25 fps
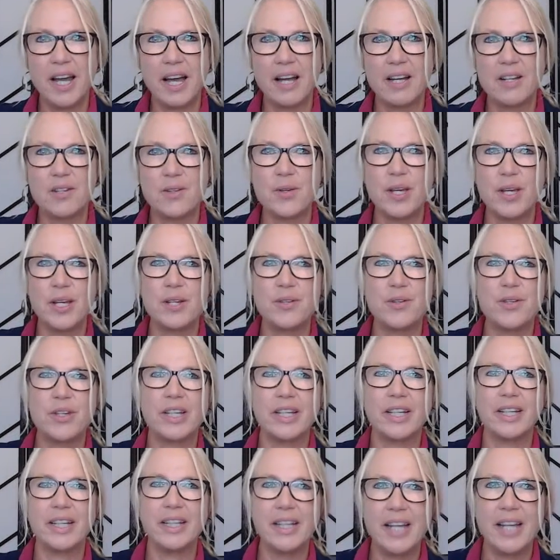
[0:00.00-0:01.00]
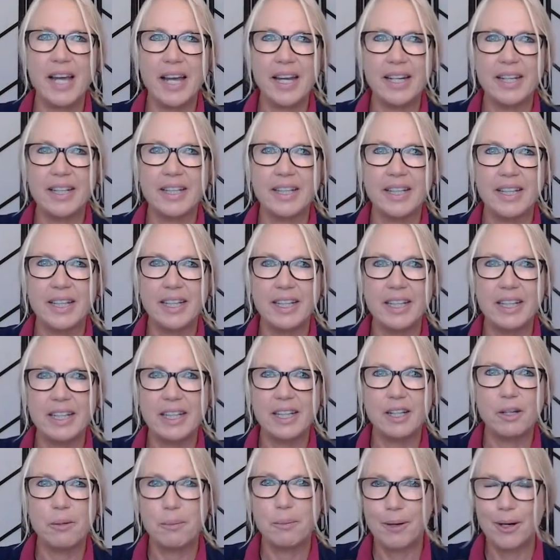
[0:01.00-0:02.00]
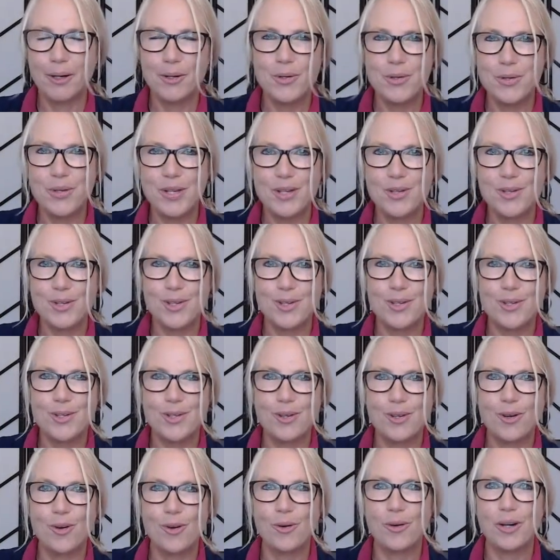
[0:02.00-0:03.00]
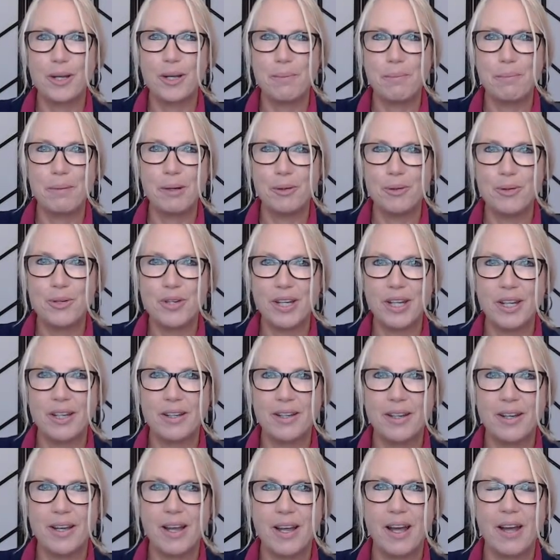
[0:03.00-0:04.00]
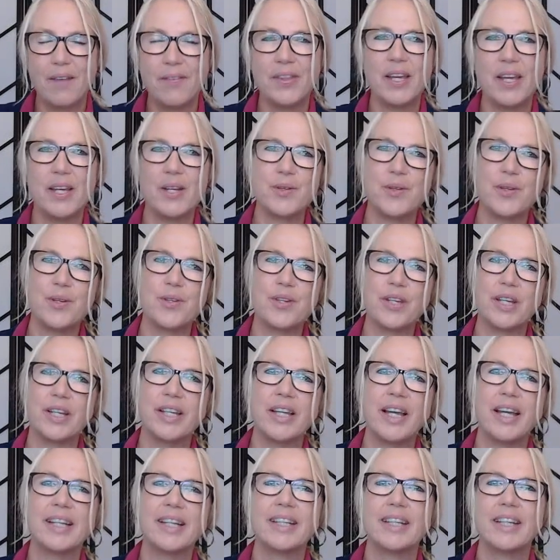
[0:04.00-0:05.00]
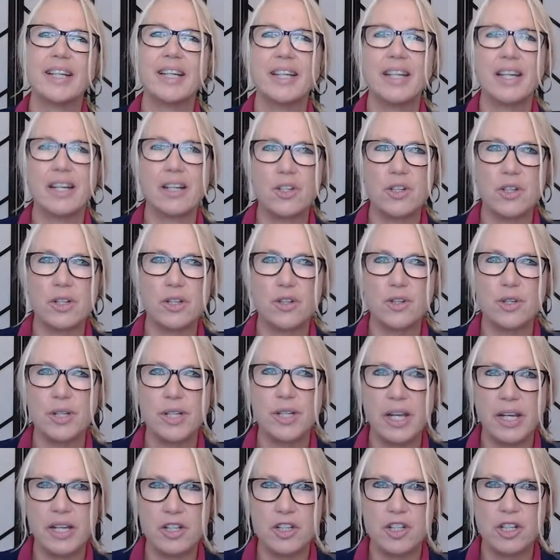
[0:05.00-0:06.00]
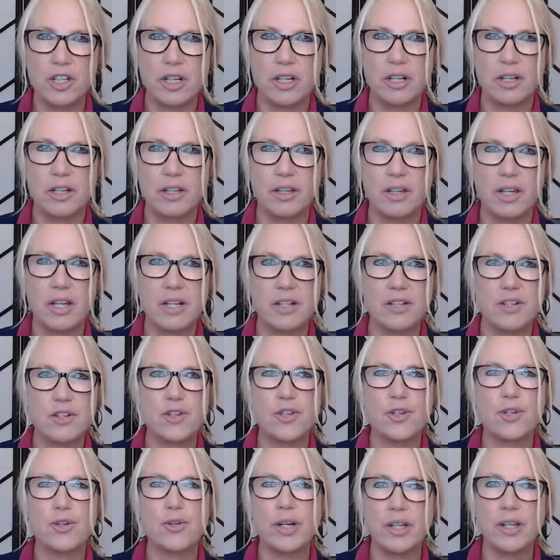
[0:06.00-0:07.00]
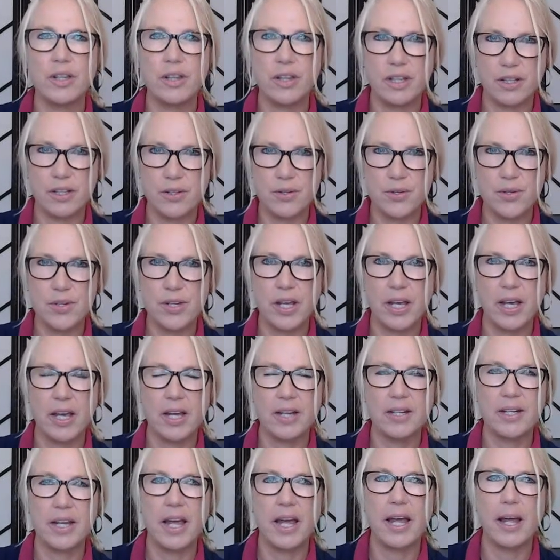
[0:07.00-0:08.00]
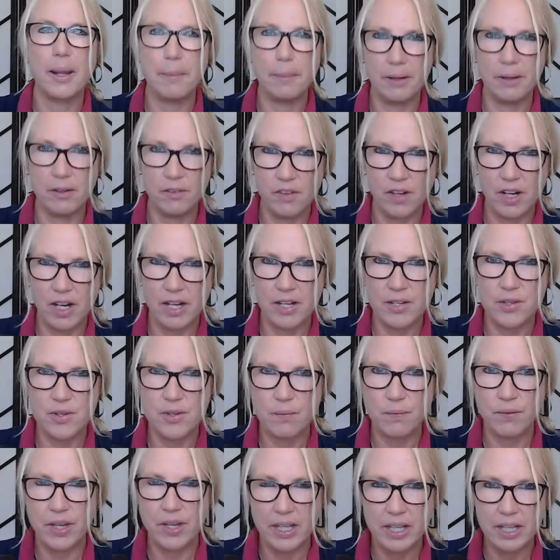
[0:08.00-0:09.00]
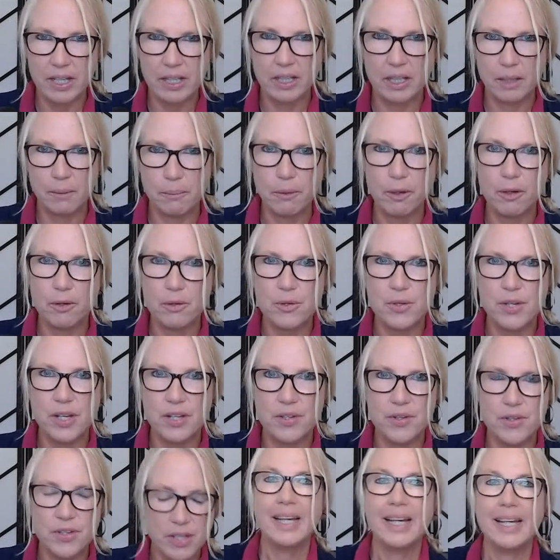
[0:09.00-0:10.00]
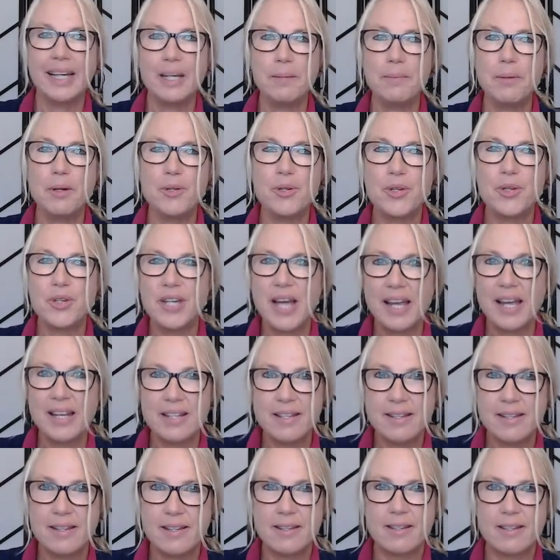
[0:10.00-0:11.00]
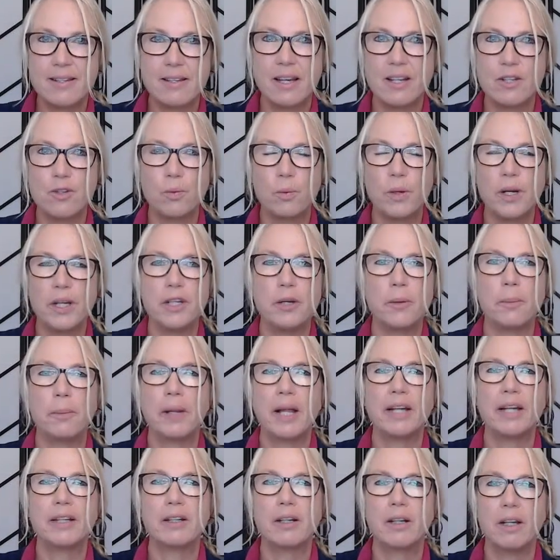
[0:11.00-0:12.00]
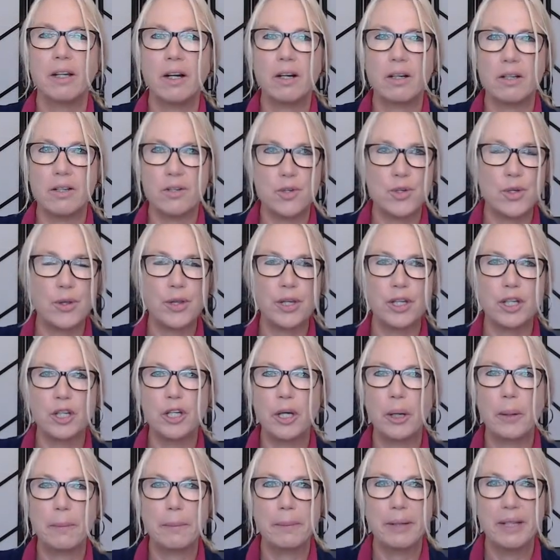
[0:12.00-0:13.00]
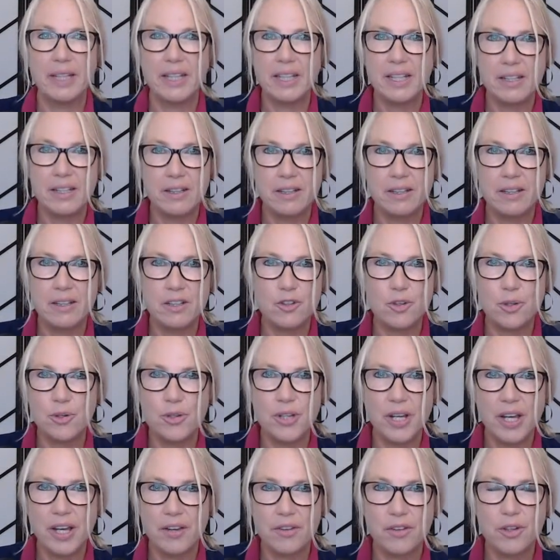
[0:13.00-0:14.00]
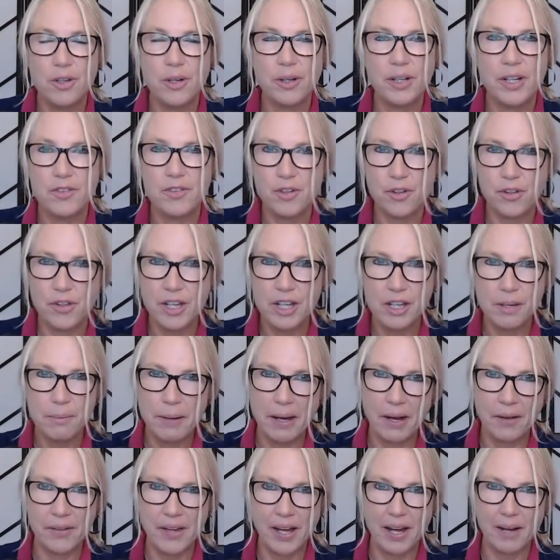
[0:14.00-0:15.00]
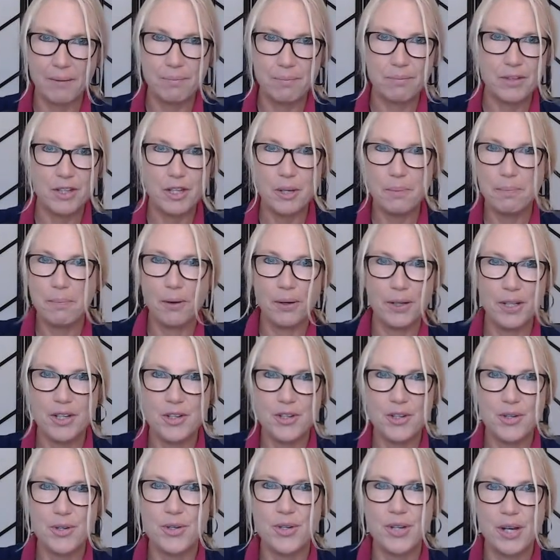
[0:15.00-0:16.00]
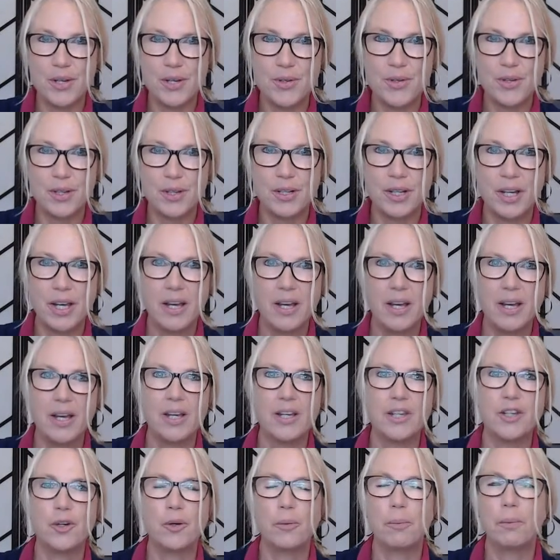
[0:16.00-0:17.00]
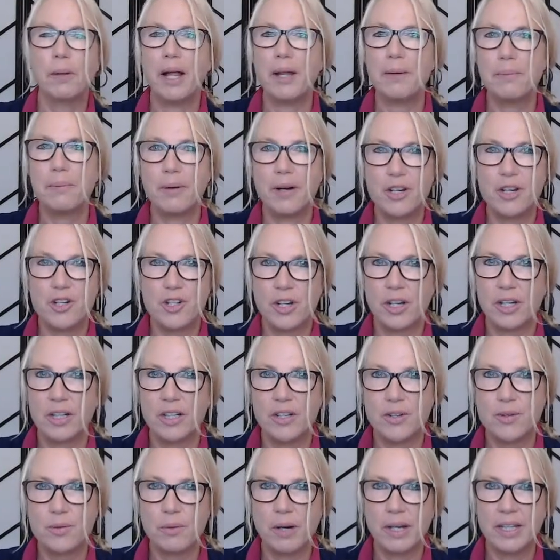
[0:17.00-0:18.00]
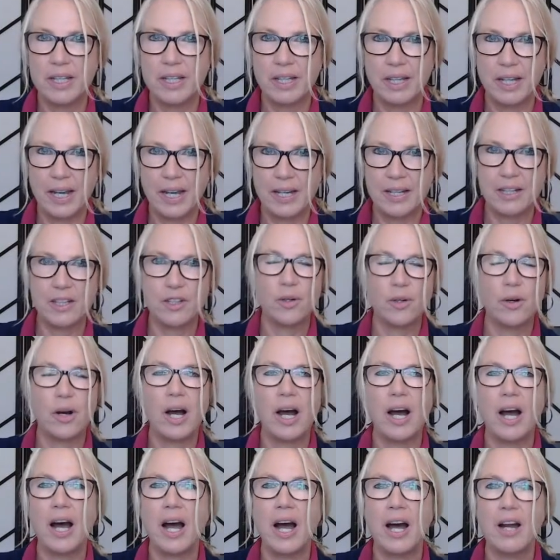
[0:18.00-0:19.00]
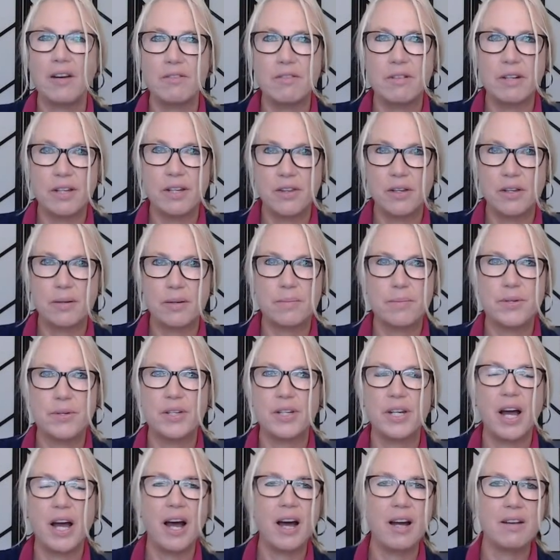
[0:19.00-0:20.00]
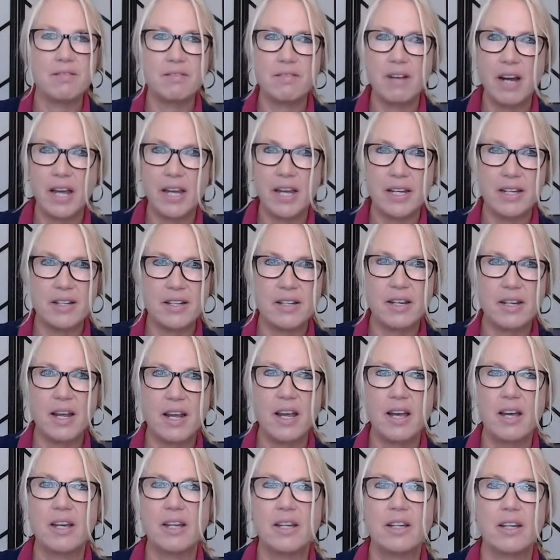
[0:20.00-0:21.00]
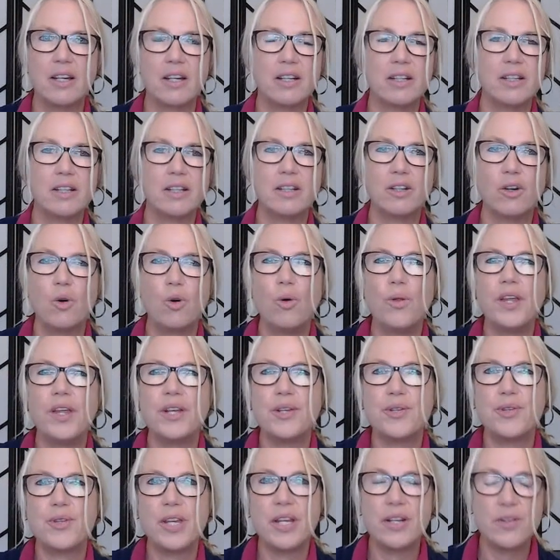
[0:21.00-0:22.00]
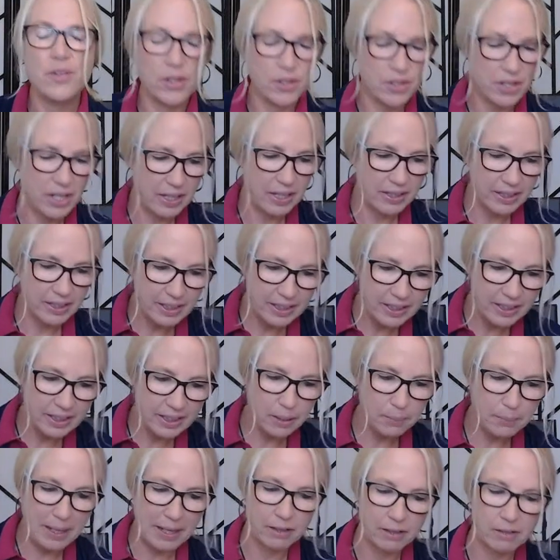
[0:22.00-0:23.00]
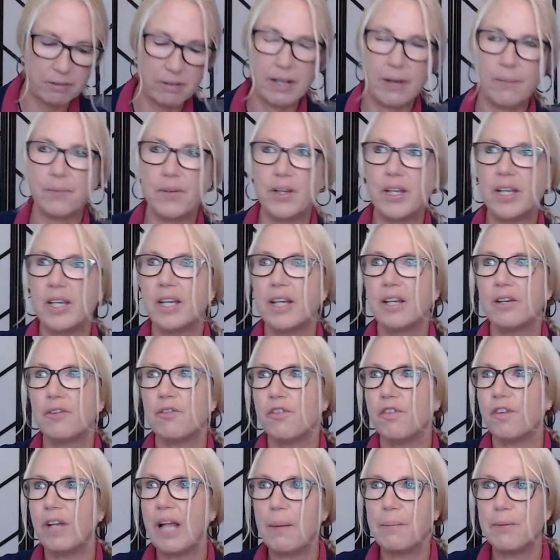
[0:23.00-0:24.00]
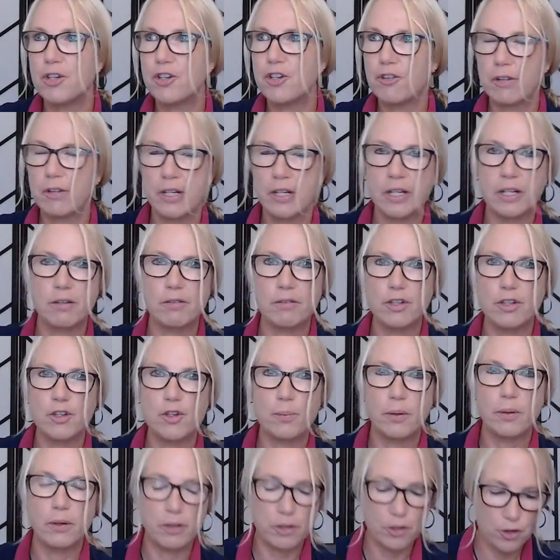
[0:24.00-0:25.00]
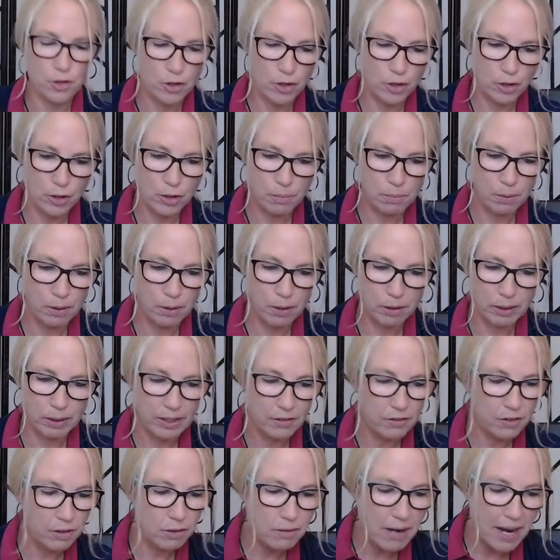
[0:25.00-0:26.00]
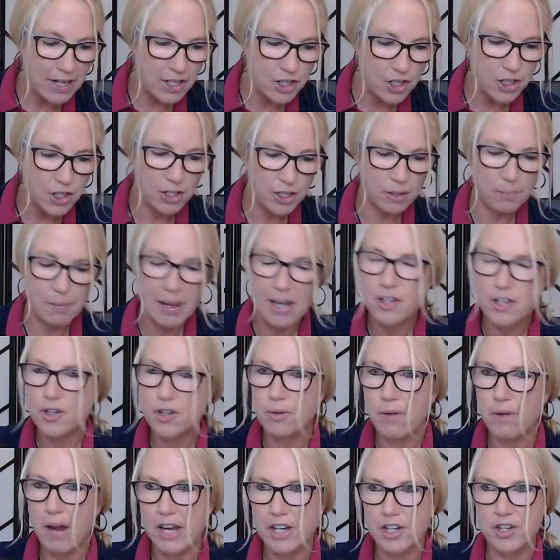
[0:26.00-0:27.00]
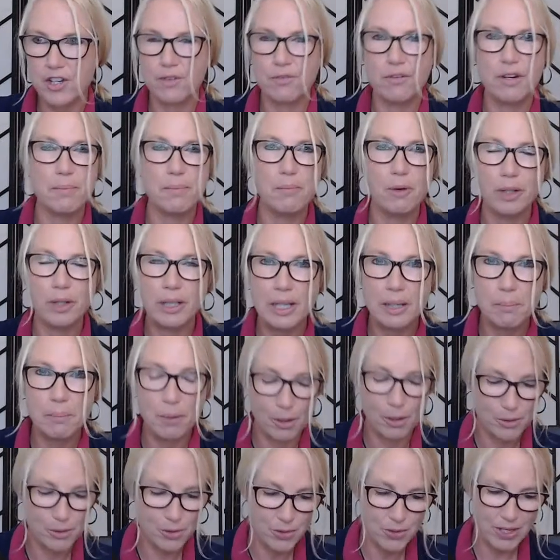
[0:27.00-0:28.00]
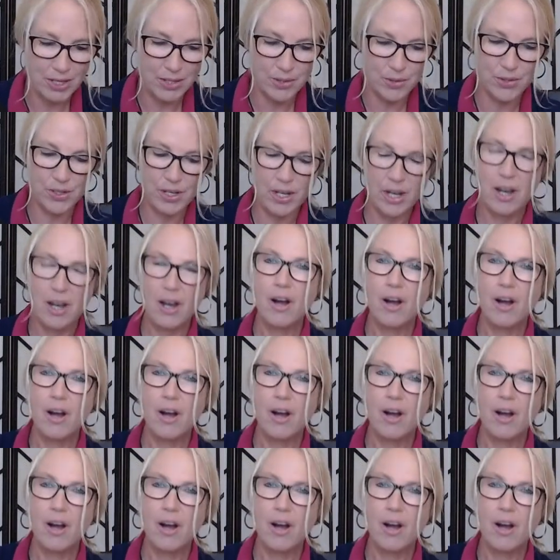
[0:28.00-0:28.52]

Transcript: has these innate healing processes already built in. And there's this innate connection to nature that strengthens and amplifies the healing process. Hemostasis, that's where your blood clots so that you don't bleed to death. You don't have to think about that. Your body just does it. Your blood pressure is regulated, your heart rhythms and heart rate, all these things are done in the background. The inflammatory response, the proliferation, maturation, remodeling process.